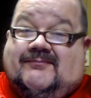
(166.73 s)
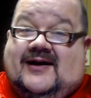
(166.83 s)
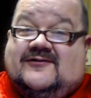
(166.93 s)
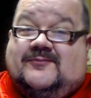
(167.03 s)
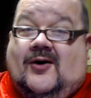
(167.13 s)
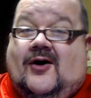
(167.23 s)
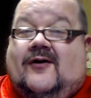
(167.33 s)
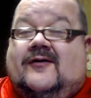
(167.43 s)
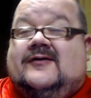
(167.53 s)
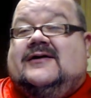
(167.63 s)

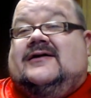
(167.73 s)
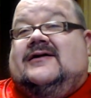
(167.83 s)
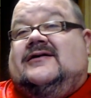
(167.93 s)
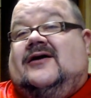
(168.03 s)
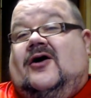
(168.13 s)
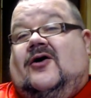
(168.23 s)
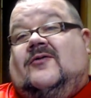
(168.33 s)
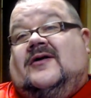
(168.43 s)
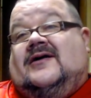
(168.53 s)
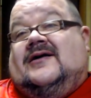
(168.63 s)
baseball, you know,
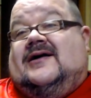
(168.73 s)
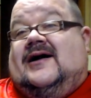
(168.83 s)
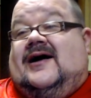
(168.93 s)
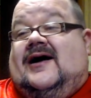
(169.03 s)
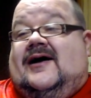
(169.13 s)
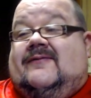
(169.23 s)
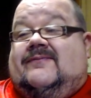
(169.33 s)
uh,